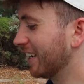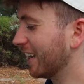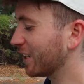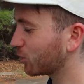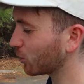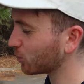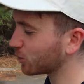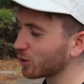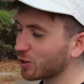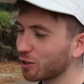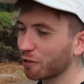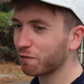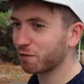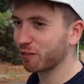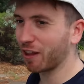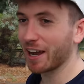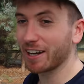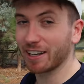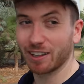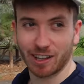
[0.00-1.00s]
It's also
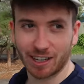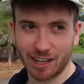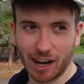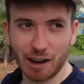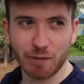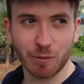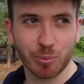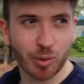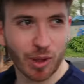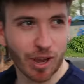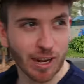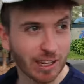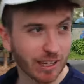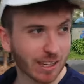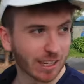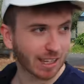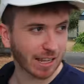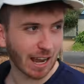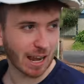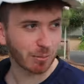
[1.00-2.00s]
deflating. Like, I haven't played
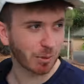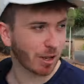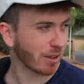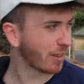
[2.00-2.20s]
in a game